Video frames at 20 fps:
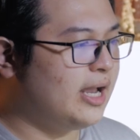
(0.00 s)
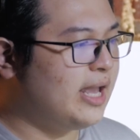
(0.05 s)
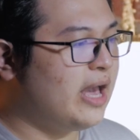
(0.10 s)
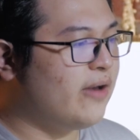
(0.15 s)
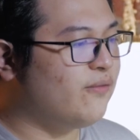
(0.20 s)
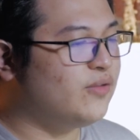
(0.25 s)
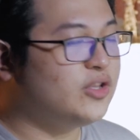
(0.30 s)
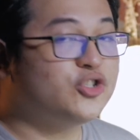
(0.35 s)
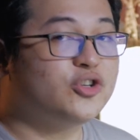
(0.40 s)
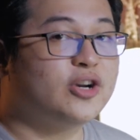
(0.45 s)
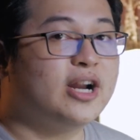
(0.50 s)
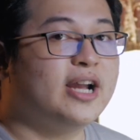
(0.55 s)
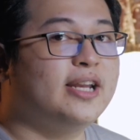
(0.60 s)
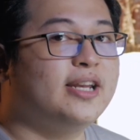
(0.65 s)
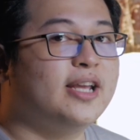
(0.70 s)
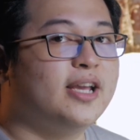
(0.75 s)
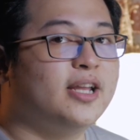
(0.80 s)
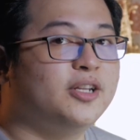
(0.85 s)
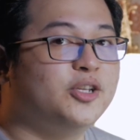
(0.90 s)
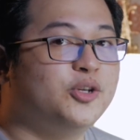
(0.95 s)
haven't
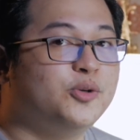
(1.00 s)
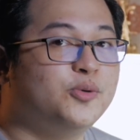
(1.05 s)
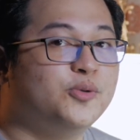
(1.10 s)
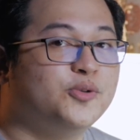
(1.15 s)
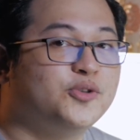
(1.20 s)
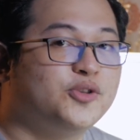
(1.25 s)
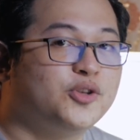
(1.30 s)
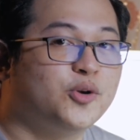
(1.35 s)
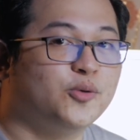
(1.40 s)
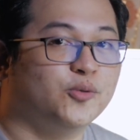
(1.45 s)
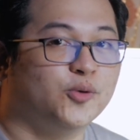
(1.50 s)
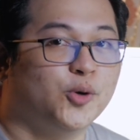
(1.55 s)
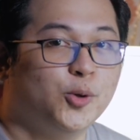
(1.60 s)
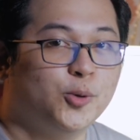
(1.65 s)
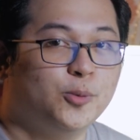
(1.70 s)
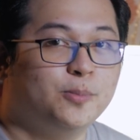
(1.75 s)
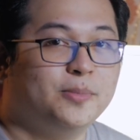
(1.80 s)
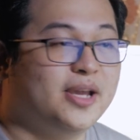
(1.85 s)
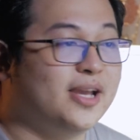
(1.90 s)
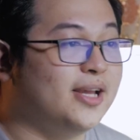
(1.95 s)
tried and used
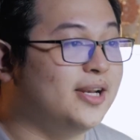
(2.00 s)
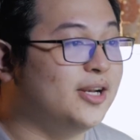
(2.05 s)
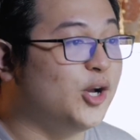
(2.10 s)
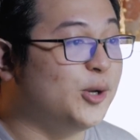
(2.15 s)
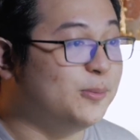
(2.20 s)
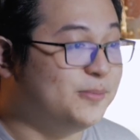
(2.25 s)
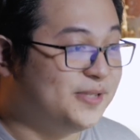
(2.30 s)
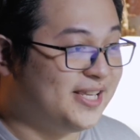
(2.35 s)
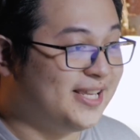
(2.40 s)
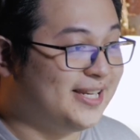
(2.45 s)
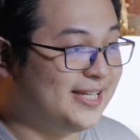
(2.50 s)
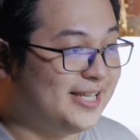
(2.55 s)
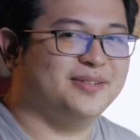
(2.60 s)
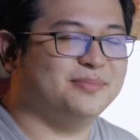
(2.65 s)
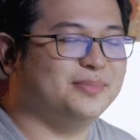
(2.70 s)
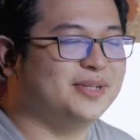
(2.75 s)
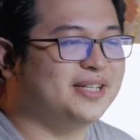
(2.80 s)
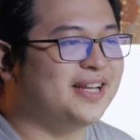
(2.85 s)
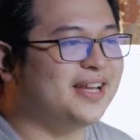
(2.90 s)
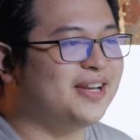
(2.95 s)
Roam and Obsidian,
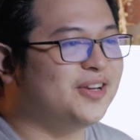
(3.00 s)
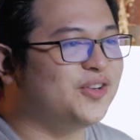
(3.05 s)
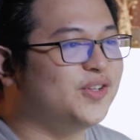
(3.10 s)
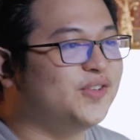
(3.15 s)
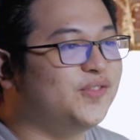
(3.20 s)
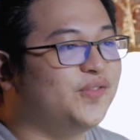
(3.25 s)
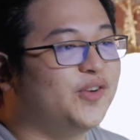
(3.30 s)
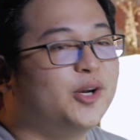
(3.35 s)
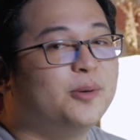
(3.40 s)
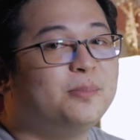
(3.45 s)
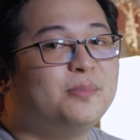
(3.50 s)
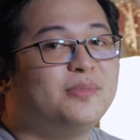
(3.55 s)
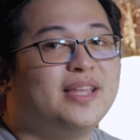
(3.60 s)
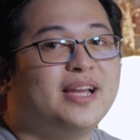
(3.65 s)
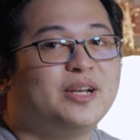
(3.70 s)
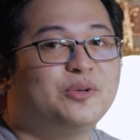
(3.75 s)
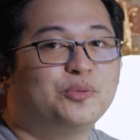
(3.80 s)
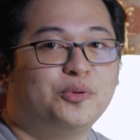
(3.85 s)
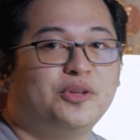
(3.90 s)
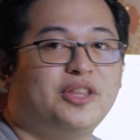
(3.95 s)
but can confirm
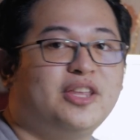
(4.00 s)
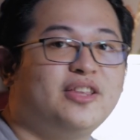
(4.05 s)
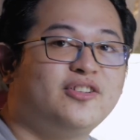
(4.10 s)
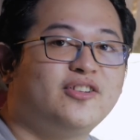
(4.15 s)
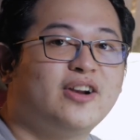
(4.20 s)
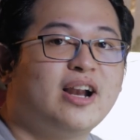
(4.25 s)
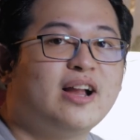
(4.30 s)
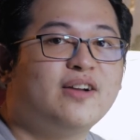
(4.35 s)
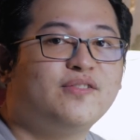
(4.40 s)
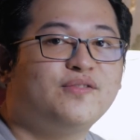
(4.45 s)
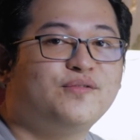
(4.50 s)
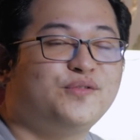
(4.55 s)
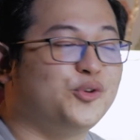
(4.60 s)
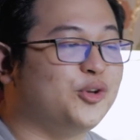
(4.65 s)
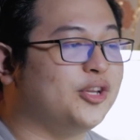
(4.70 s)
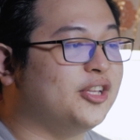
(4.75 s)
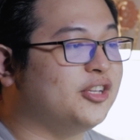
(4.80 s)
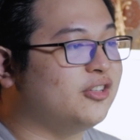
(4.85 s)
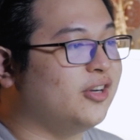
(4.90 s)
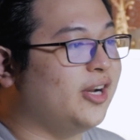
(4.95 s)
that within Craft you
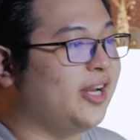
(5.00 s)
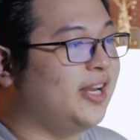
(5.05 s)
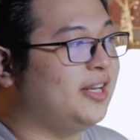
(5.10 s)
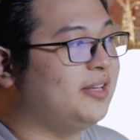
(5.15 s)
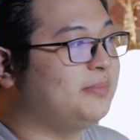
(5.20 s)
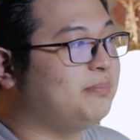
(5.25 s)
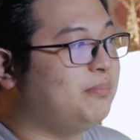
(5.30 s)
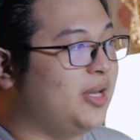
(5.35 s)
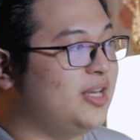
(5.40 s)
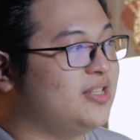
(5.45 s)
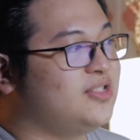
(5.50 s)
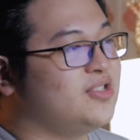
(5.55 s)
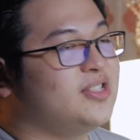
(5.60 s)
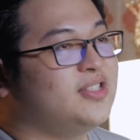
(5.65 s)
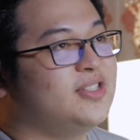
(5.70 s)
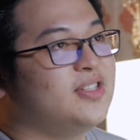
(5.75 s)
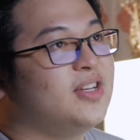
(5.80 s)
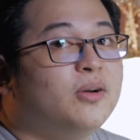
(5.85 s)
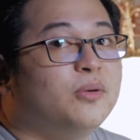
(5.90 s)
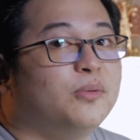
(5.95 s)
can create
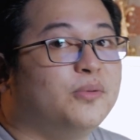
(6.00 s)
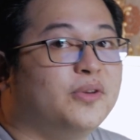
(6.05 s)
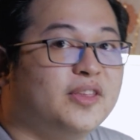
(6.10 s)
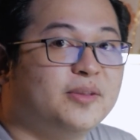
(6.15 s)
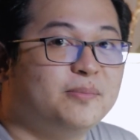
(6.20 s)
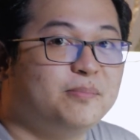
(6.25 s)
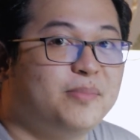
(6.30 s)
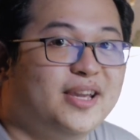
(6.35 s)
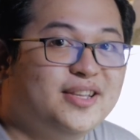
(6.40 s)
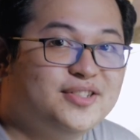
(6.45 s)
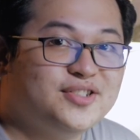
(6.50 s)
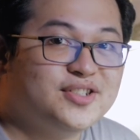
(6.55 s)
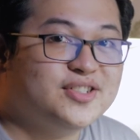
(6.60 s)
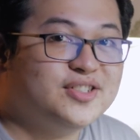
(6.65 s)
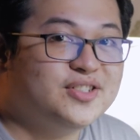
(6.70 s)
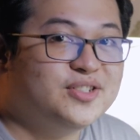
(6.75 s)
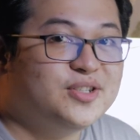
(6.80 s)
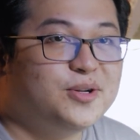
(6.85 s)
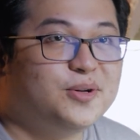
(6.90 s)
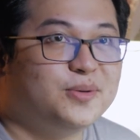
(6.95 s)
pages, within
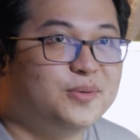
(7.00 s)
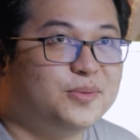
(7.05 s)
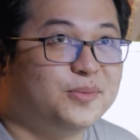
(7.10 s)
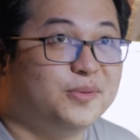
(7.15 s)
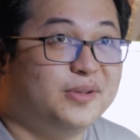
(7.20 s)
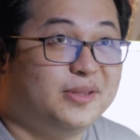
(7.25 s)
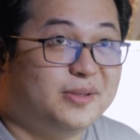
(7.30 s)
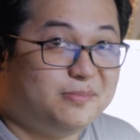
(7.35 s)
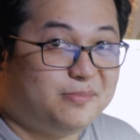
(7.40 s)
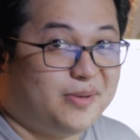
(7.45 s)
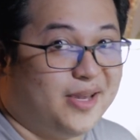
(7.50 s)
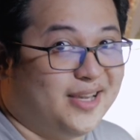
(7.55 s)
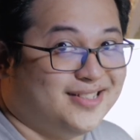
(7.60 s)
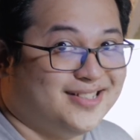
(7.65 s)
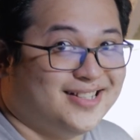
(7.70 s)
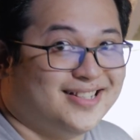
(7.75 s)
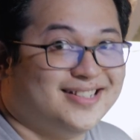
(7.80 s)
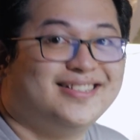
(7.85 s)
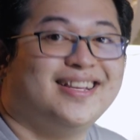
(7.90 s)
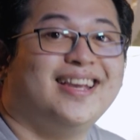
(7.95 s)
pages, within
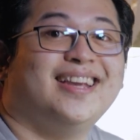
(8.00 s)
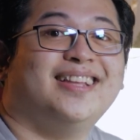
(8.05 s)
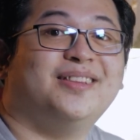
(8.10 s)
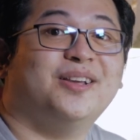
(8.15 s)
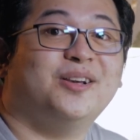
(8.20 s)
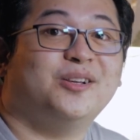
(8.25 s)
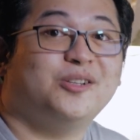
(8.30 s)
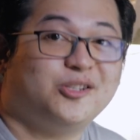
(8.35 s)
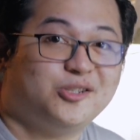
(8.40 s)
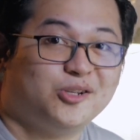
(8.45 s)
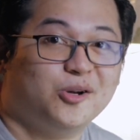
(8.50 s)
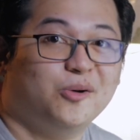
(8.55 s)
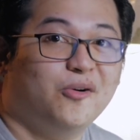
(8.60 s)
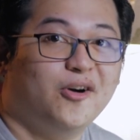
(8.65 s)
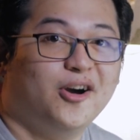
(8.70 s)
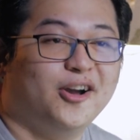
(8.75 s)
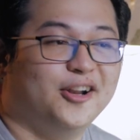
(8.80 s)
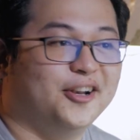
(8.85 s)
pages, and so on.